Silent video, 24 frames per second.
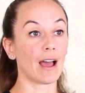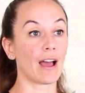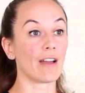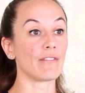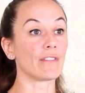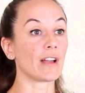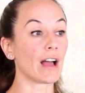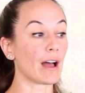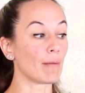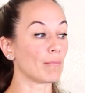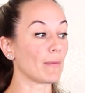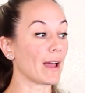
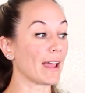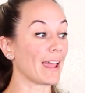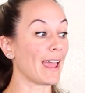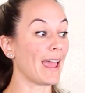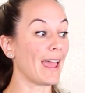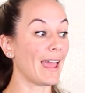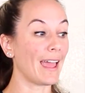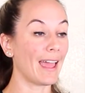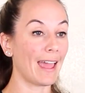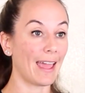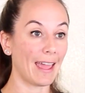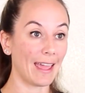I've got my
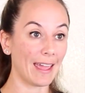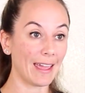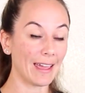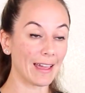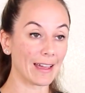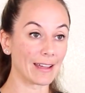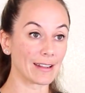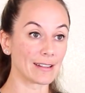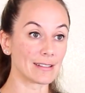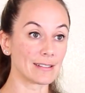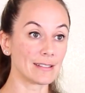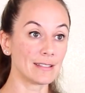
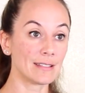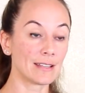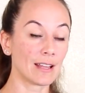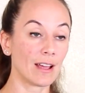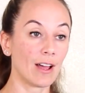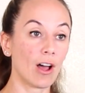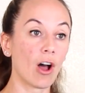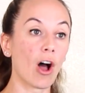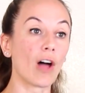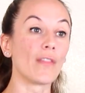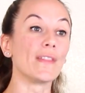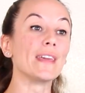hands
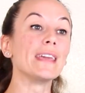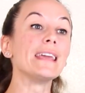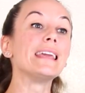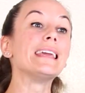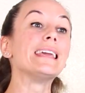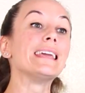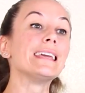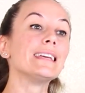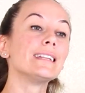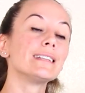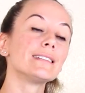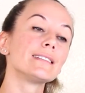on the
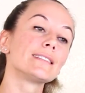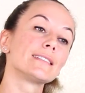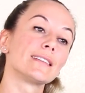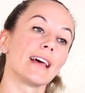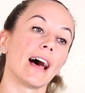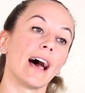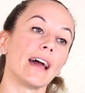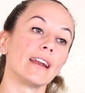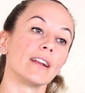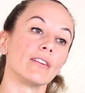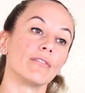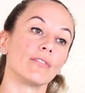
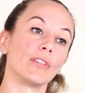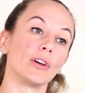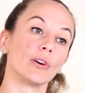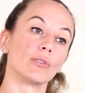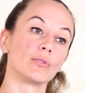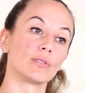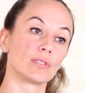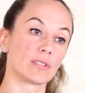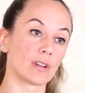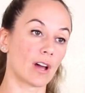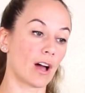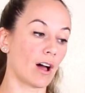inside of
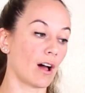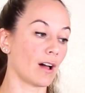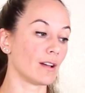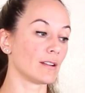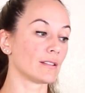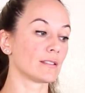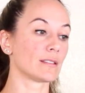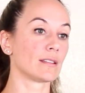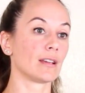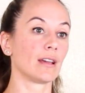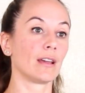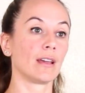those
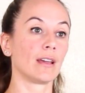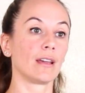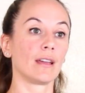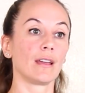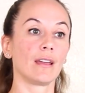knots,